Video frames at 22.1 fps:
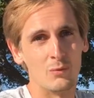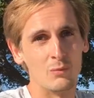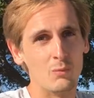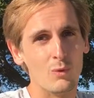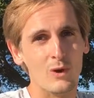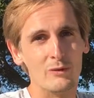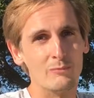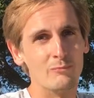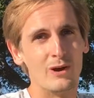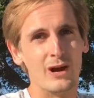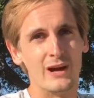
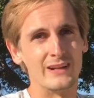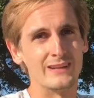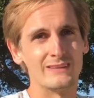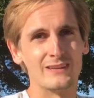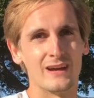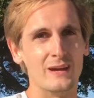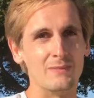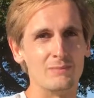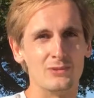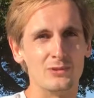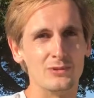one body
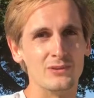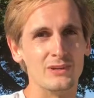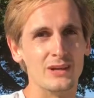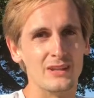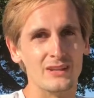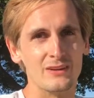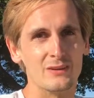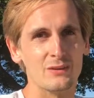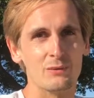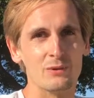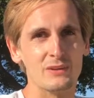type to
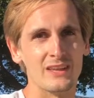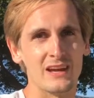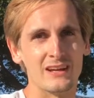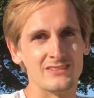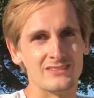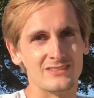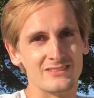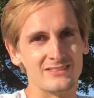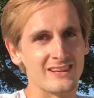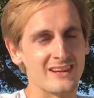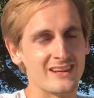another with
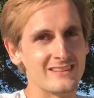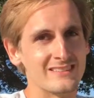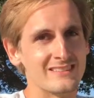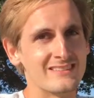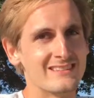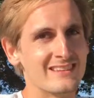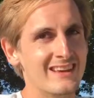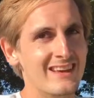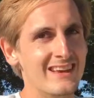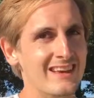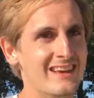exercise.
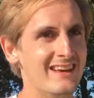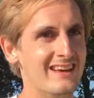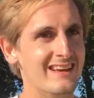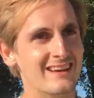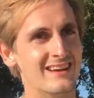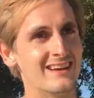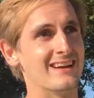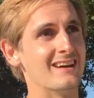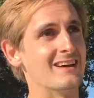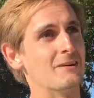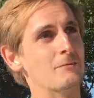
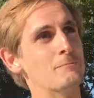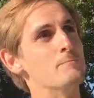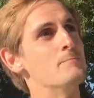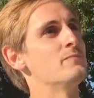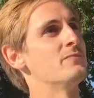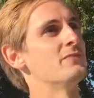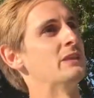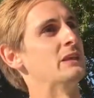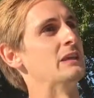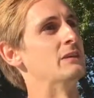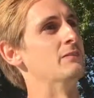
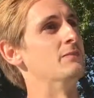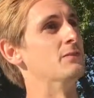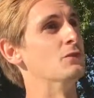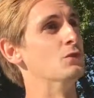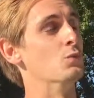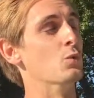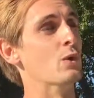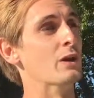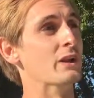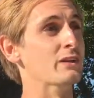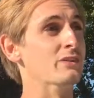If
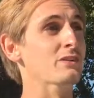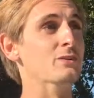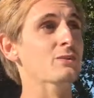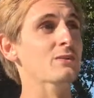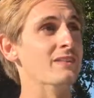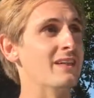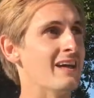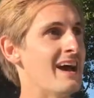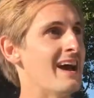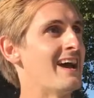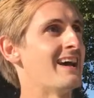you want to do
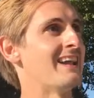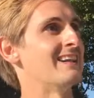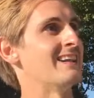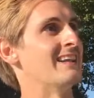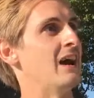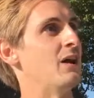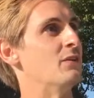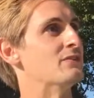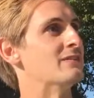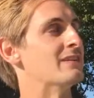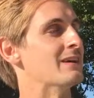that,
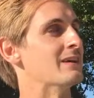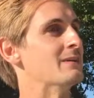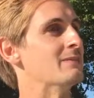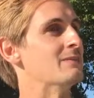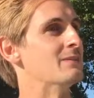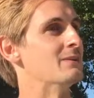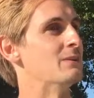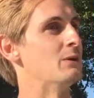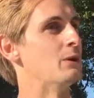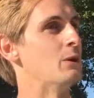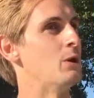I'd say
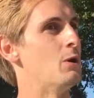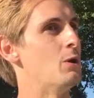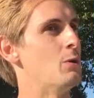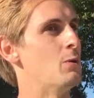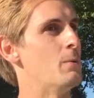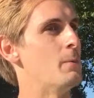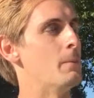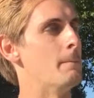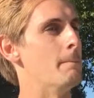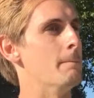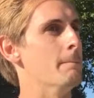
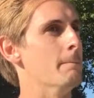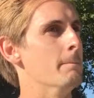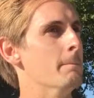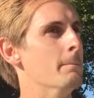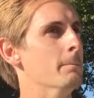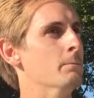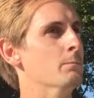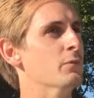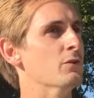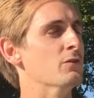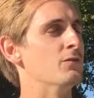
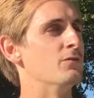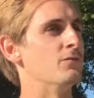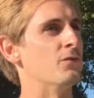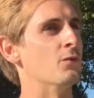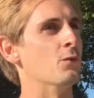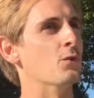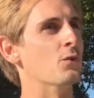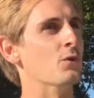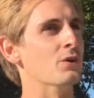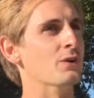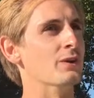
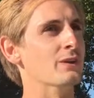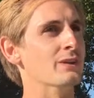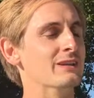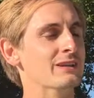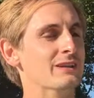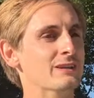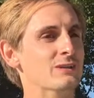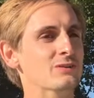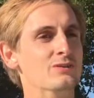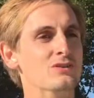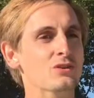before
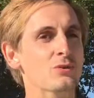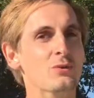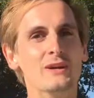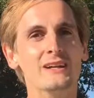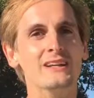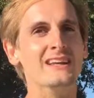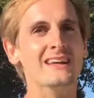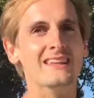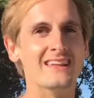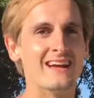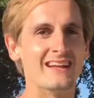you do
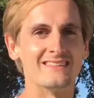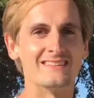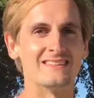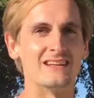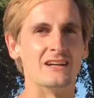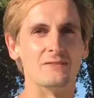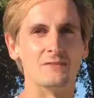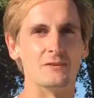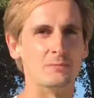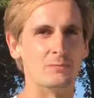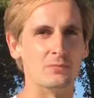any of that
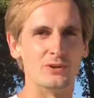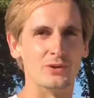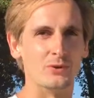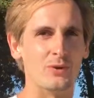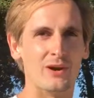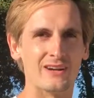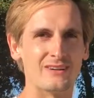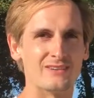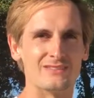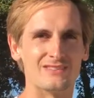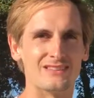stuff, a
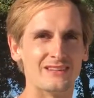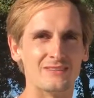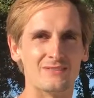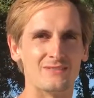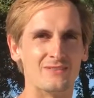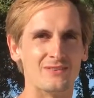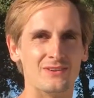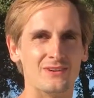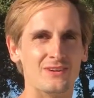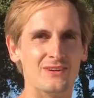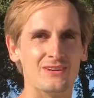prerequisite
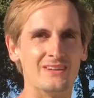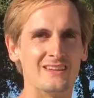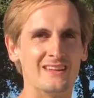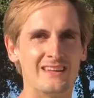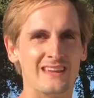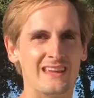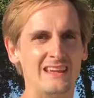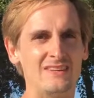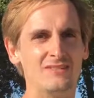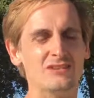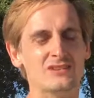for
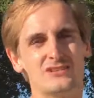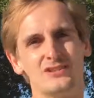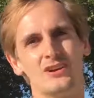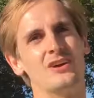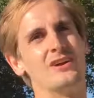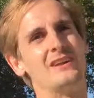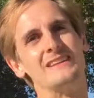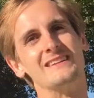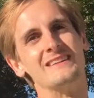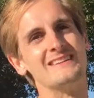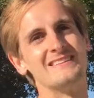even
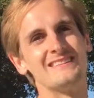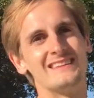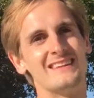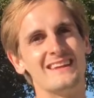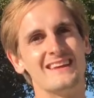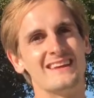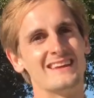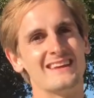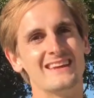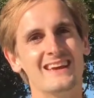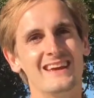starting this
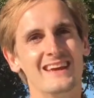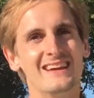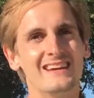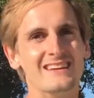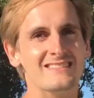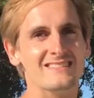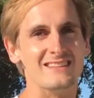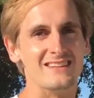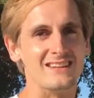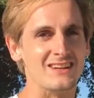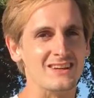thing
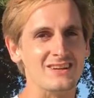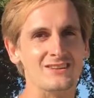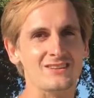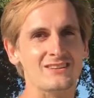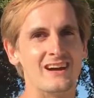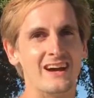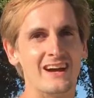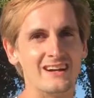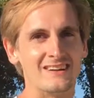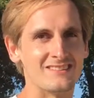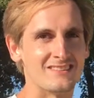is to get your
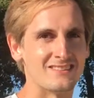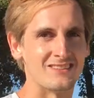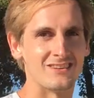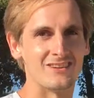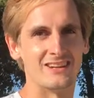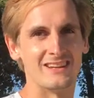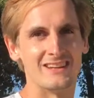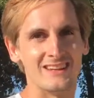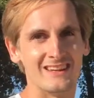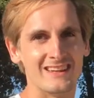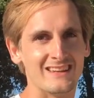diet
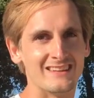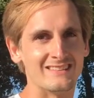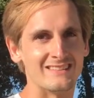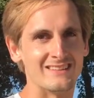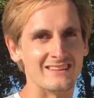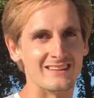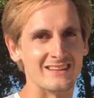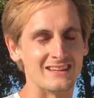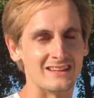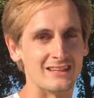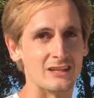straight and
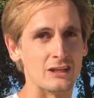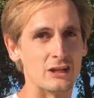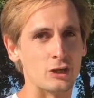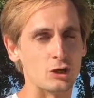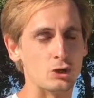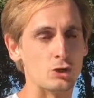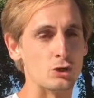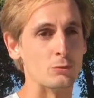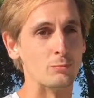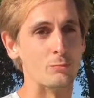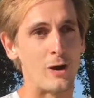to get a
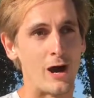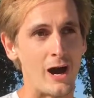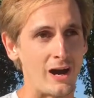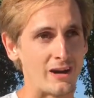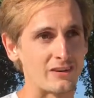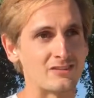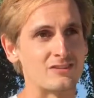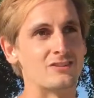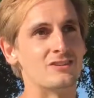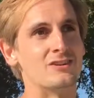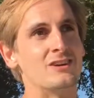good
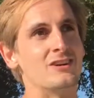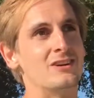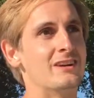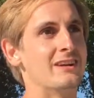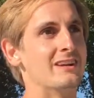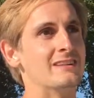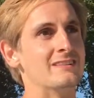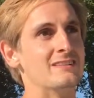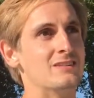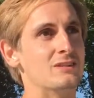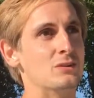posture
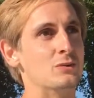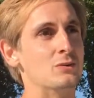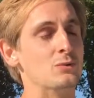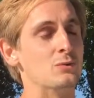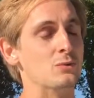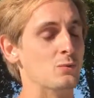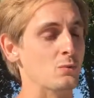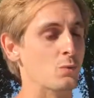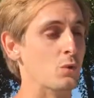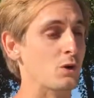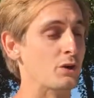and to
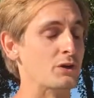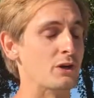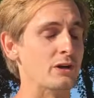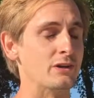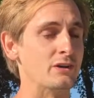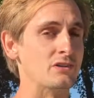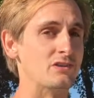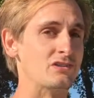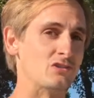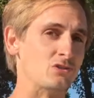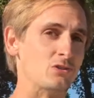work
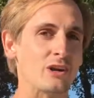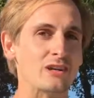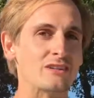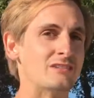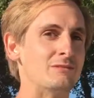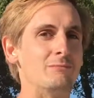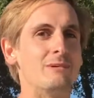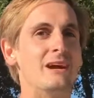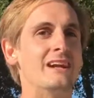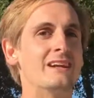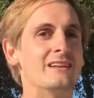on your
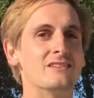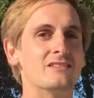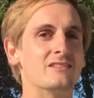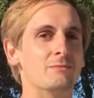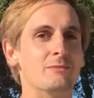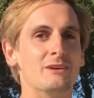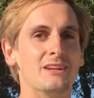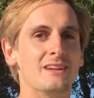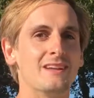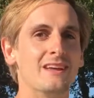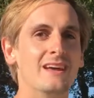stress
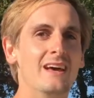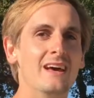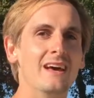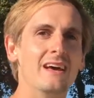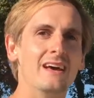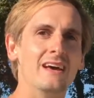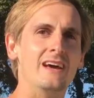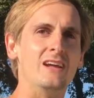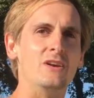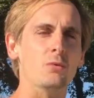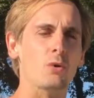management
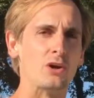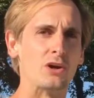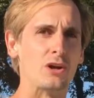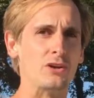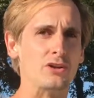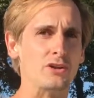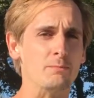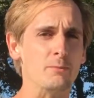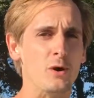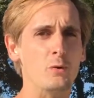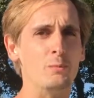and work
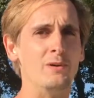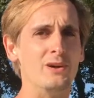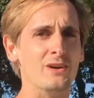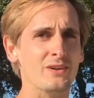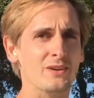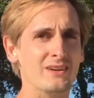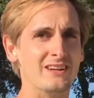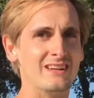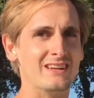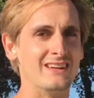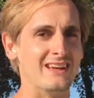on your
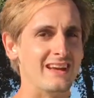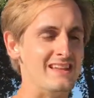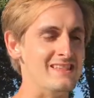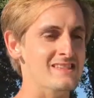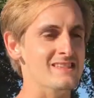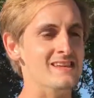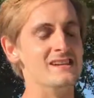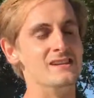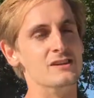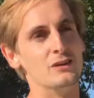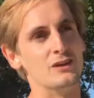mobility,
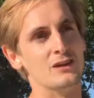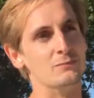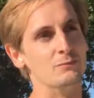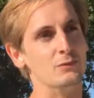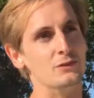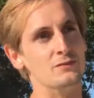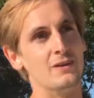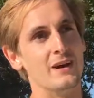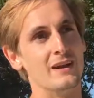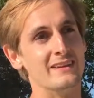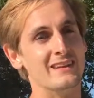and then you can
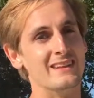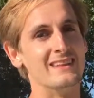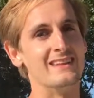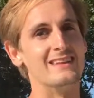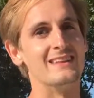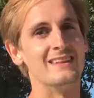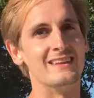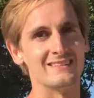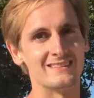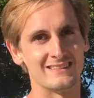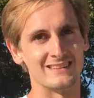move on to
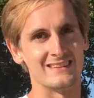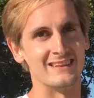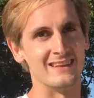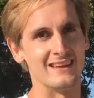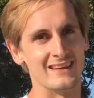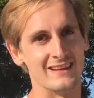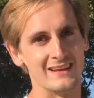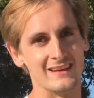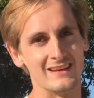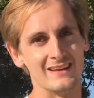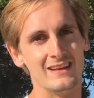this
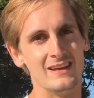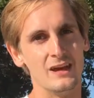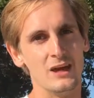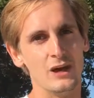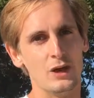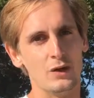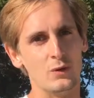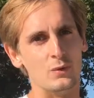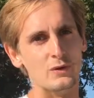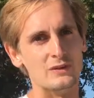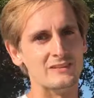thing,
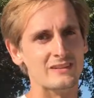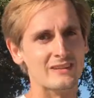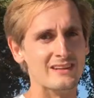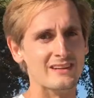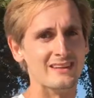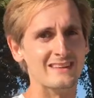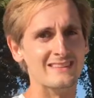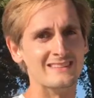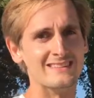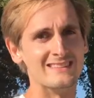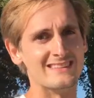which
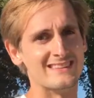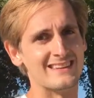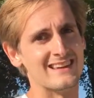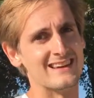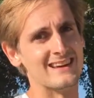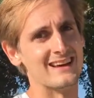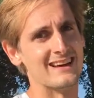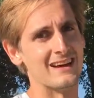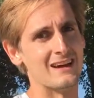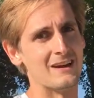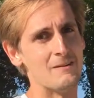is
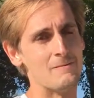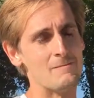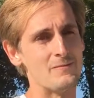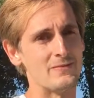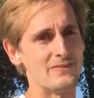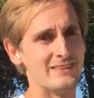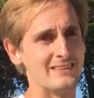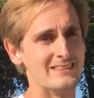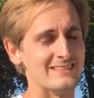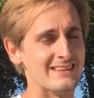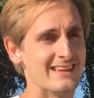
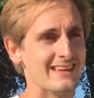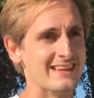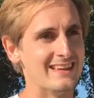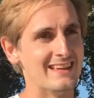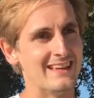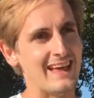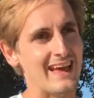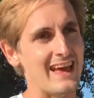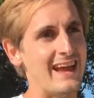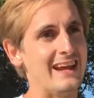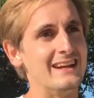
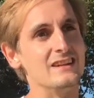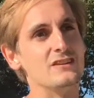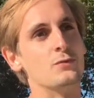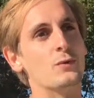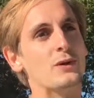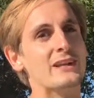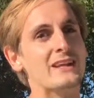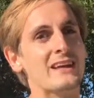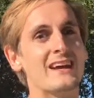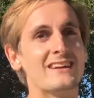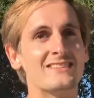
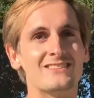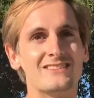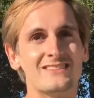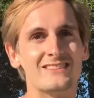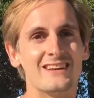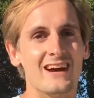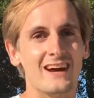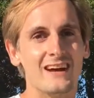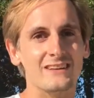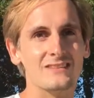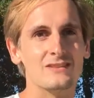80-20
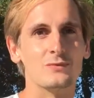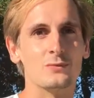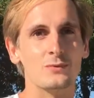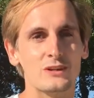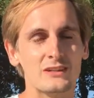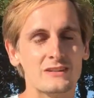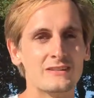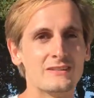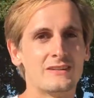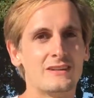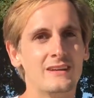exercise,
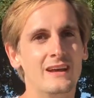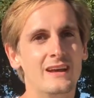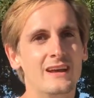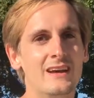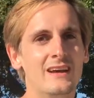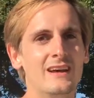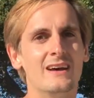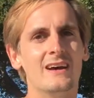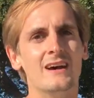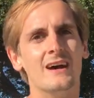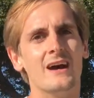which
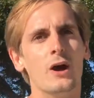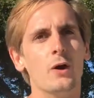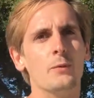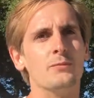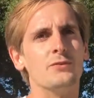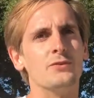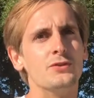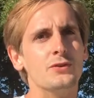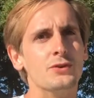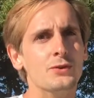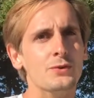
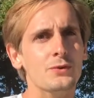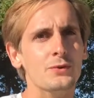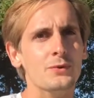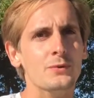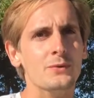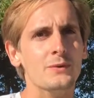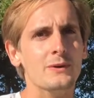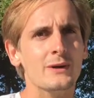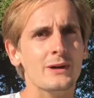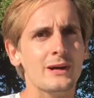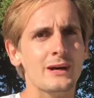helps you